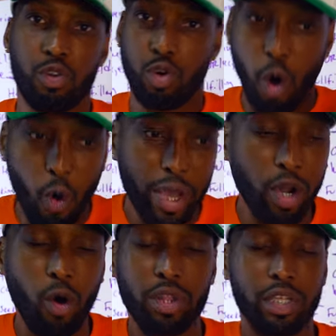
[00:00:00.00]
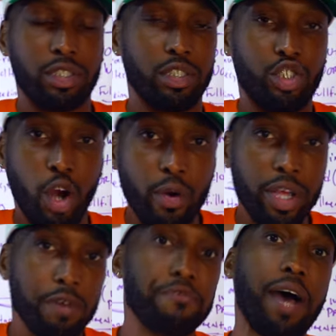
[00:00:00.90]
Going on this
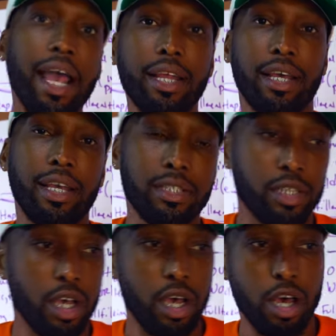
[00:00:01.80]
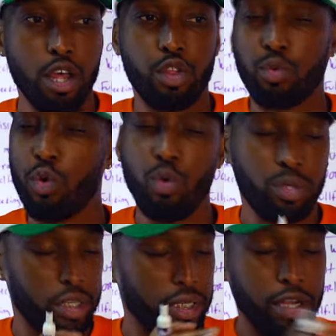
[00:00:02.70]
journey of findings through
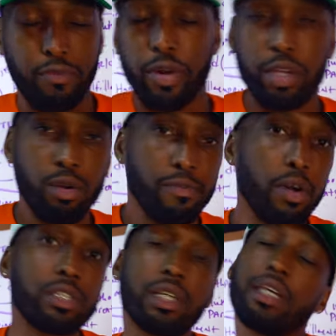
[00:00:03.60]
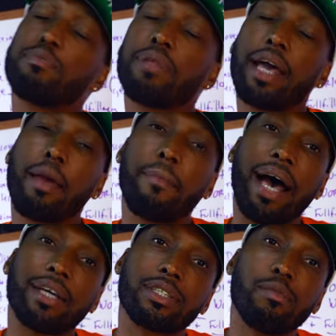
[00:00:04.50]
to different universities playing
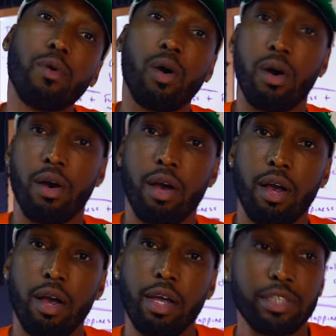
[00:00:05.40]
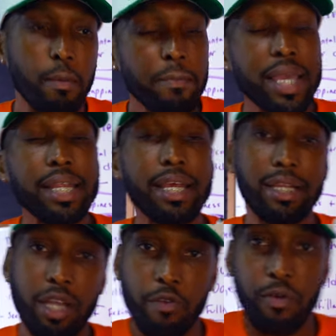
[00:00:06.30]
basketball, to meeting
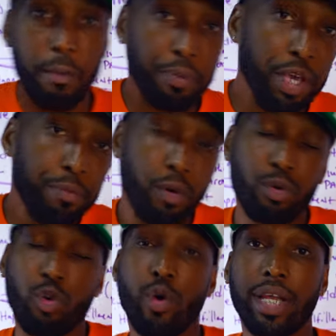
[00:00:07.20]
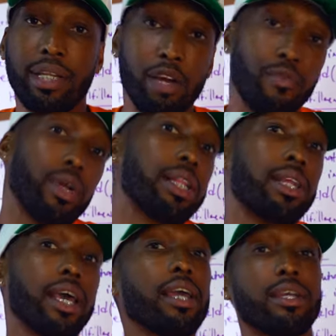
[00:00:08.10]
different people doing different
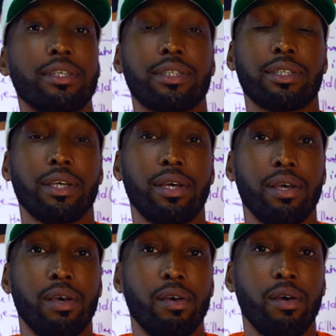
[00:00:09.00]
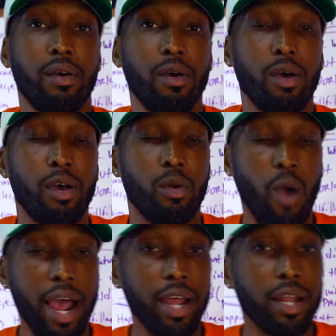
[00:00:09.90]
things,
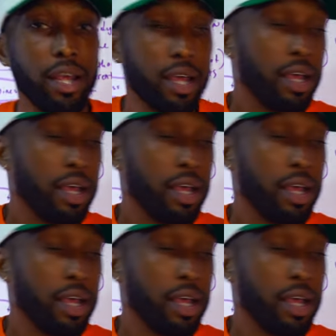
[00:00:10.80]
right?